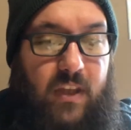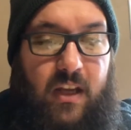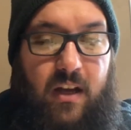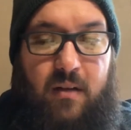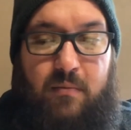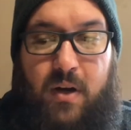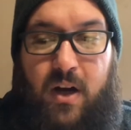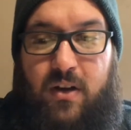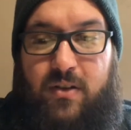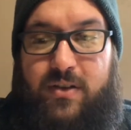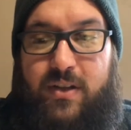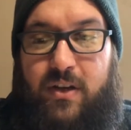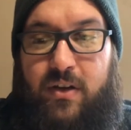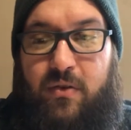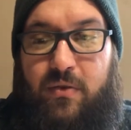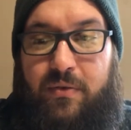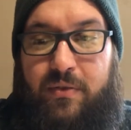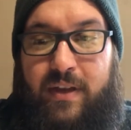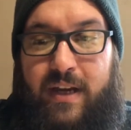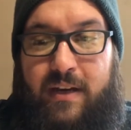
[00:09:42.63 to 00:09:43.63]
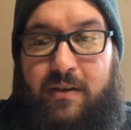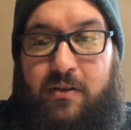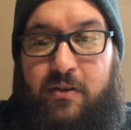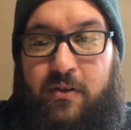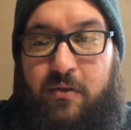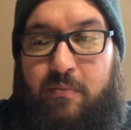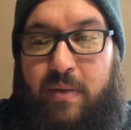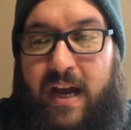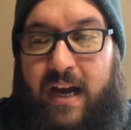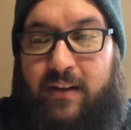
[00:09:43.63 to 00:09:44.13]
Um, also, they
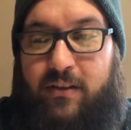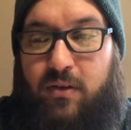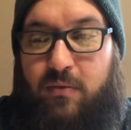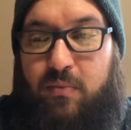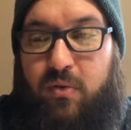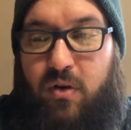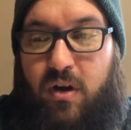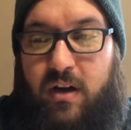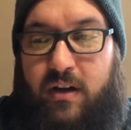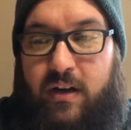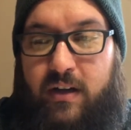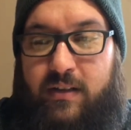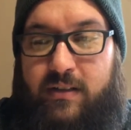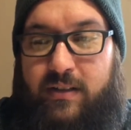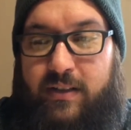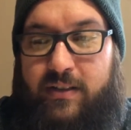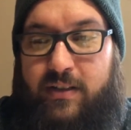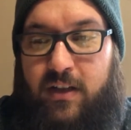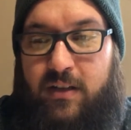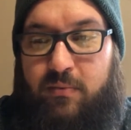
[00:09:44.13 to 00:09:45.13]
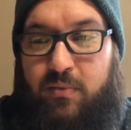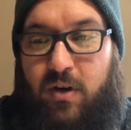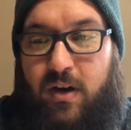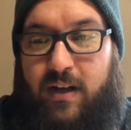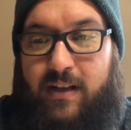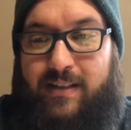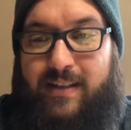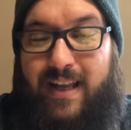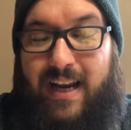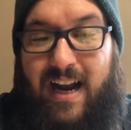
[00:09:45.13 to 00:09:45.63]
do back their products, at least all the
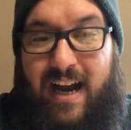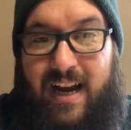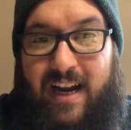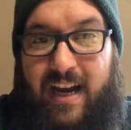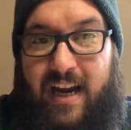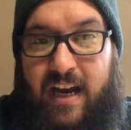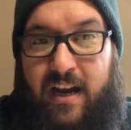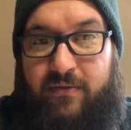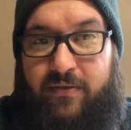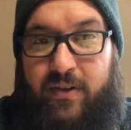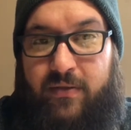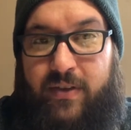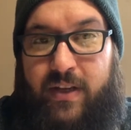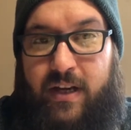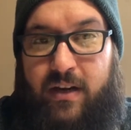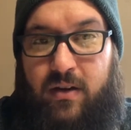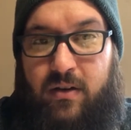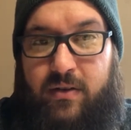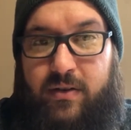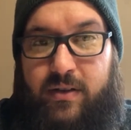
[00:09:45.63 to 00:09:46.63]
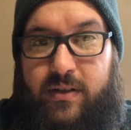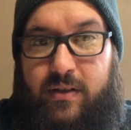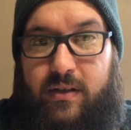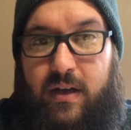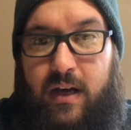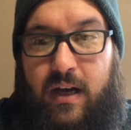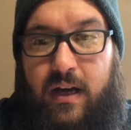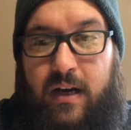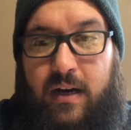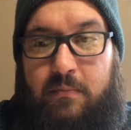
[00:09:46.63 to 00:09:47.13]
products that I have of theirs,
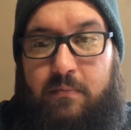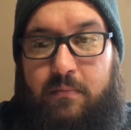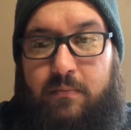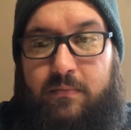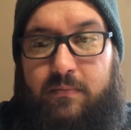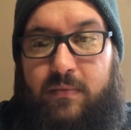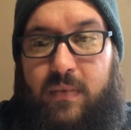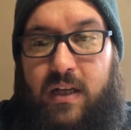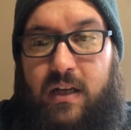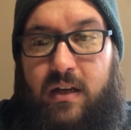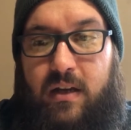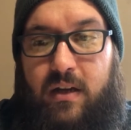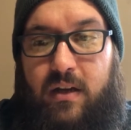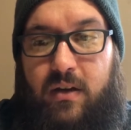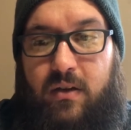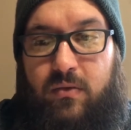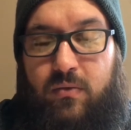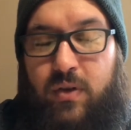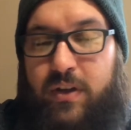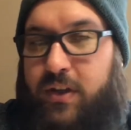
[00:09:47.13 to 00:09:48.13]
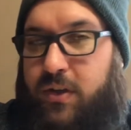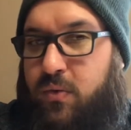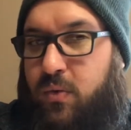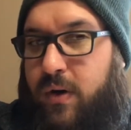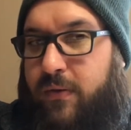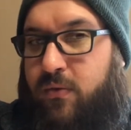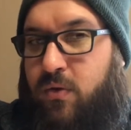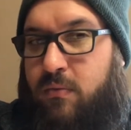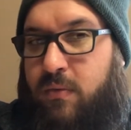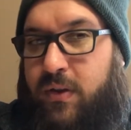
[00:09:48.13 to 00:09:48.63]
um, with a
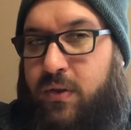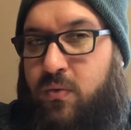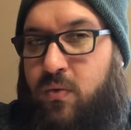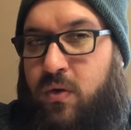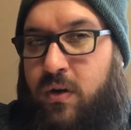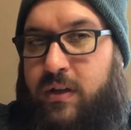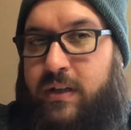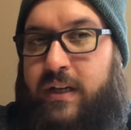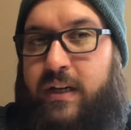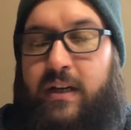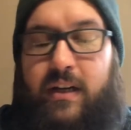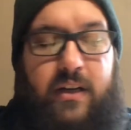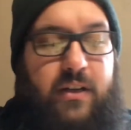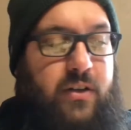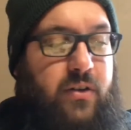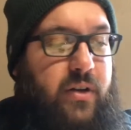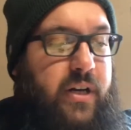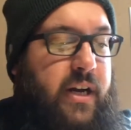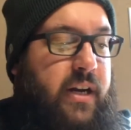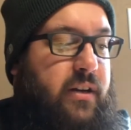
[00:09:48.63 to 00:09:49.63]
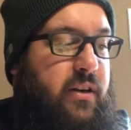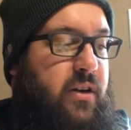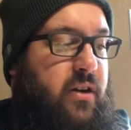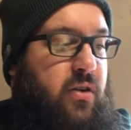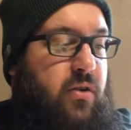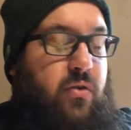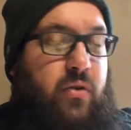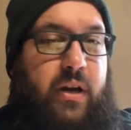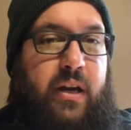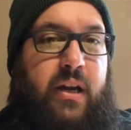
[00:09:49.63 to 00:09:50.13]
24-month warranty, and you can
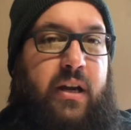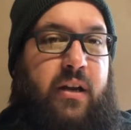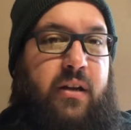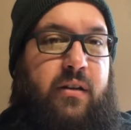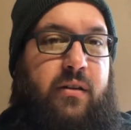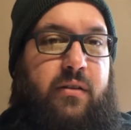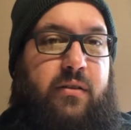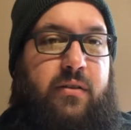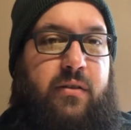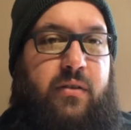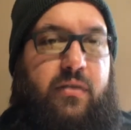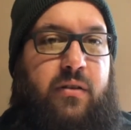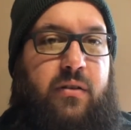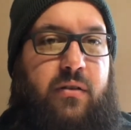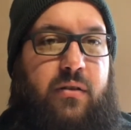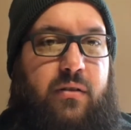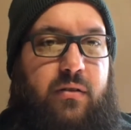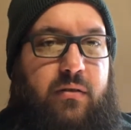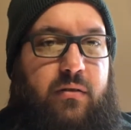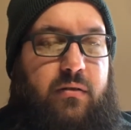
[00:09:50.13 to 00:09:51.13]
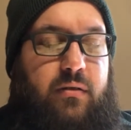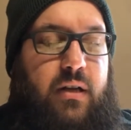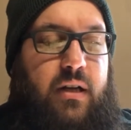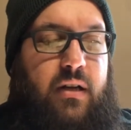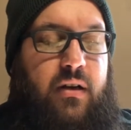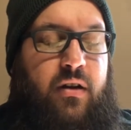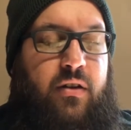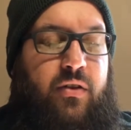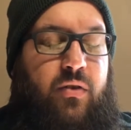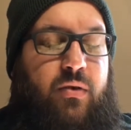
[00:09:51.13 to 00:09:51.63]
go and
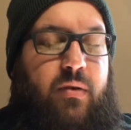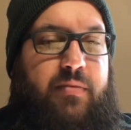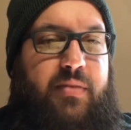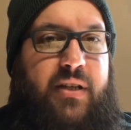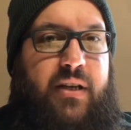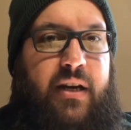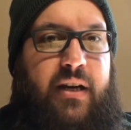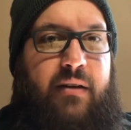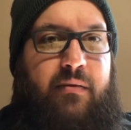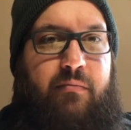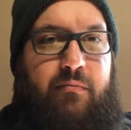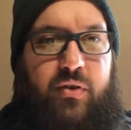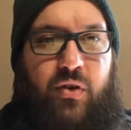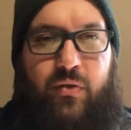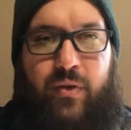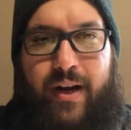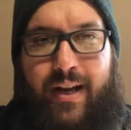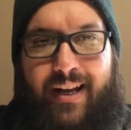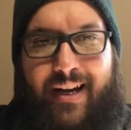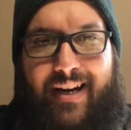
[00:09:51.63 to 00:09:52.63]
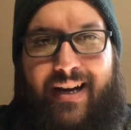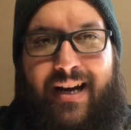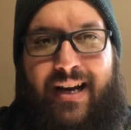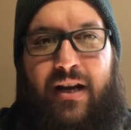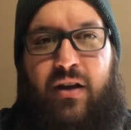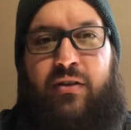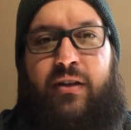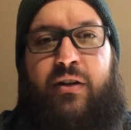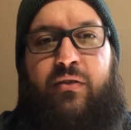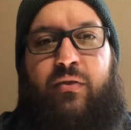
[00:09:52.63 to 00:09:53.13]
on their website, create an
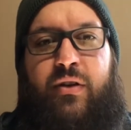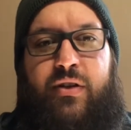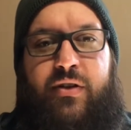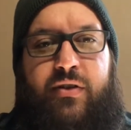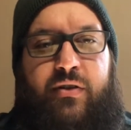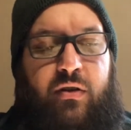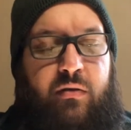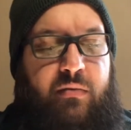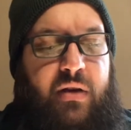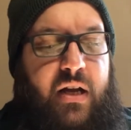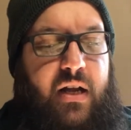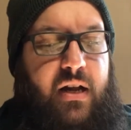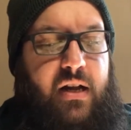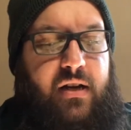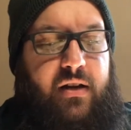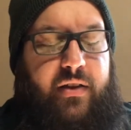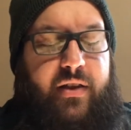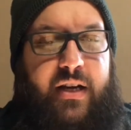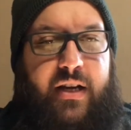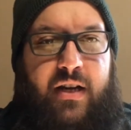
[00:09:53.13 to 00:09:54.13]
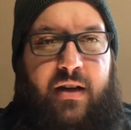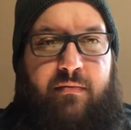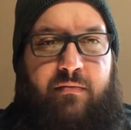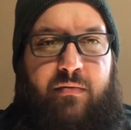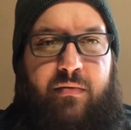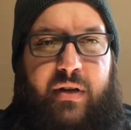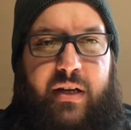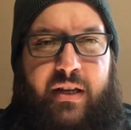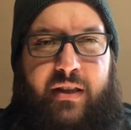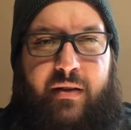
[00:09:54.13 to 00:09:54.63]
account, and register them. They
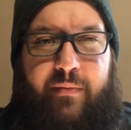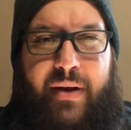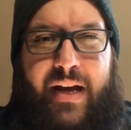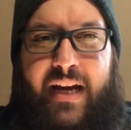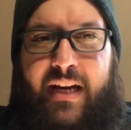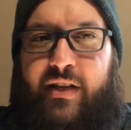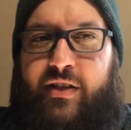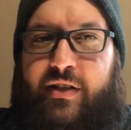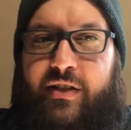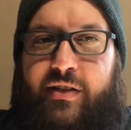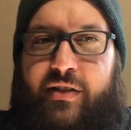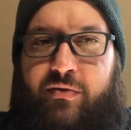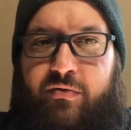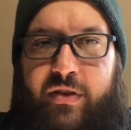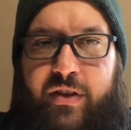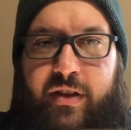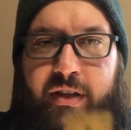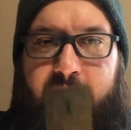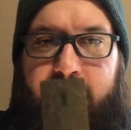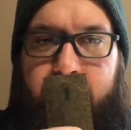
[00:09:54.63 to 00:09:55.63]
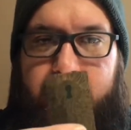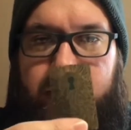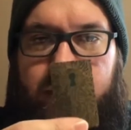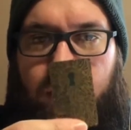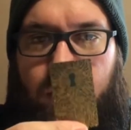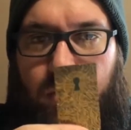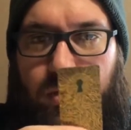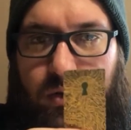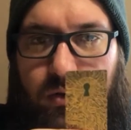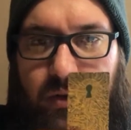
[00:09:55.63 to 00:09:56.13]
come in the packages with these
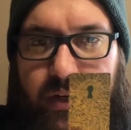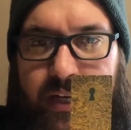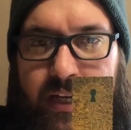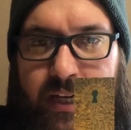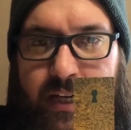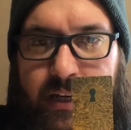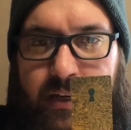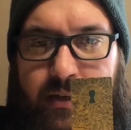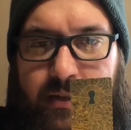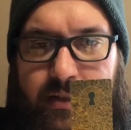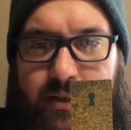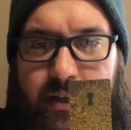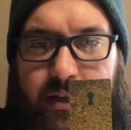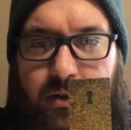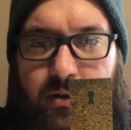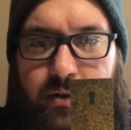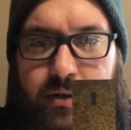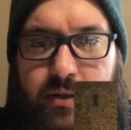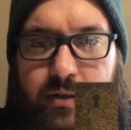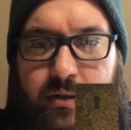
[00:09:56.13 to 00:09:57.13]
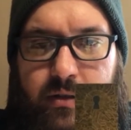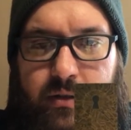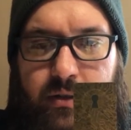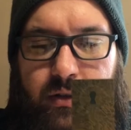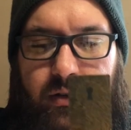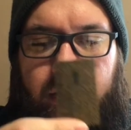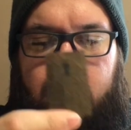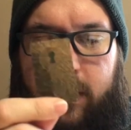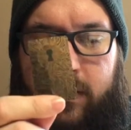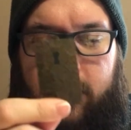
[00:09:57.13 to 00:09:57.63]
cool little key stickers.
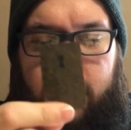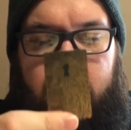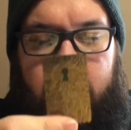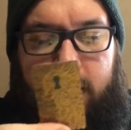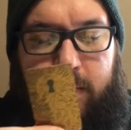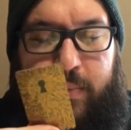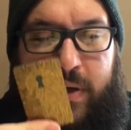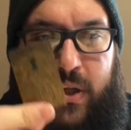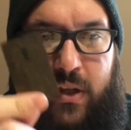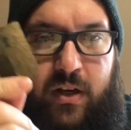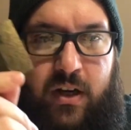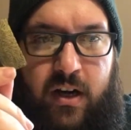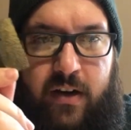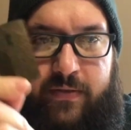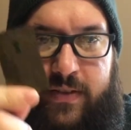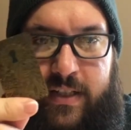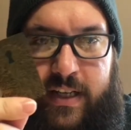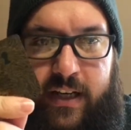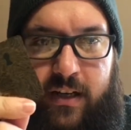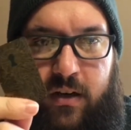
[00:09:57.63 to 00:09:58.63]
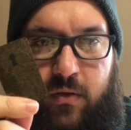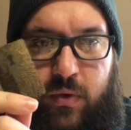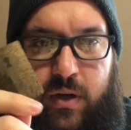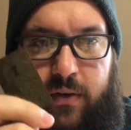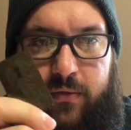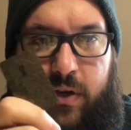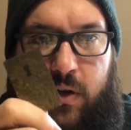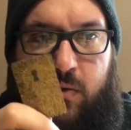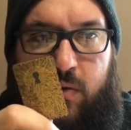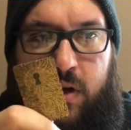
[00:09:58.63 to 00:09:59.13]
You can kind of peel it off, stick it on
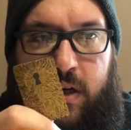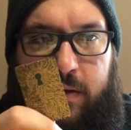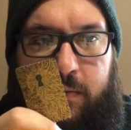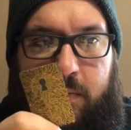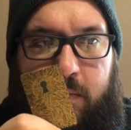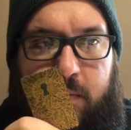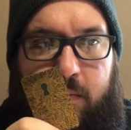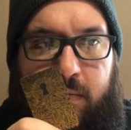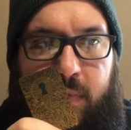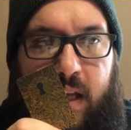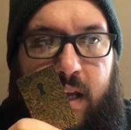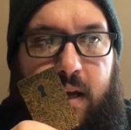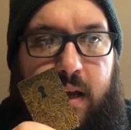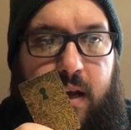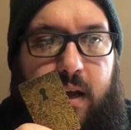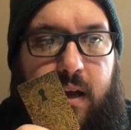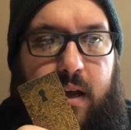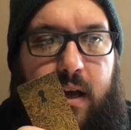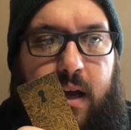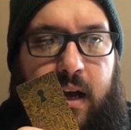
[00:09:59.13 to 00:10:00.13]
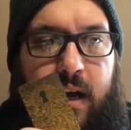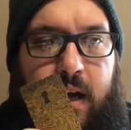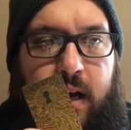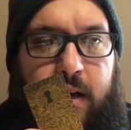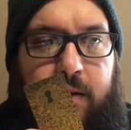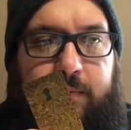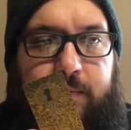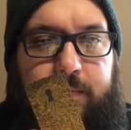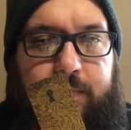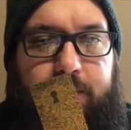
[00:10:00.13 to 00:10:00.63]
whatever you want.
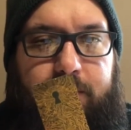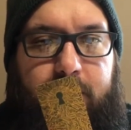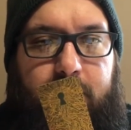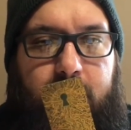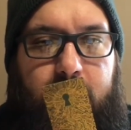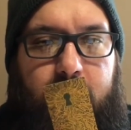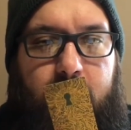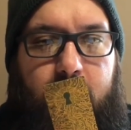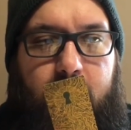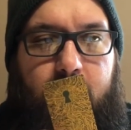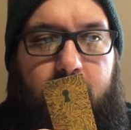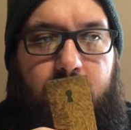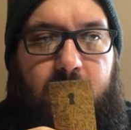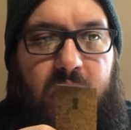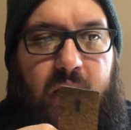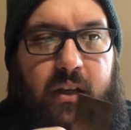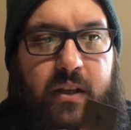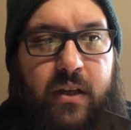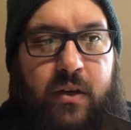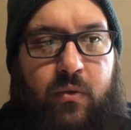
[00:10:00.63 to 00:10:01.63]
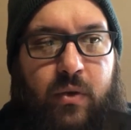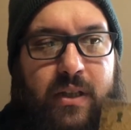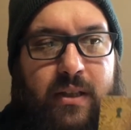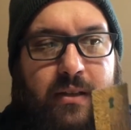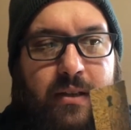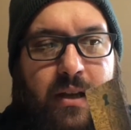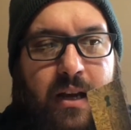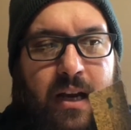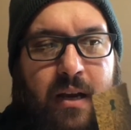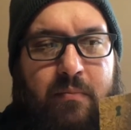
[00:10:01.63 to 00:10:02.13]
Um, you
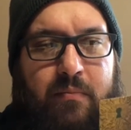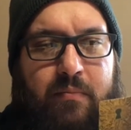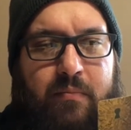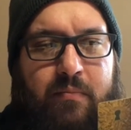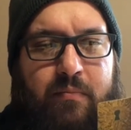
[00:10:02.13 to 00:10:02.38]
would... I...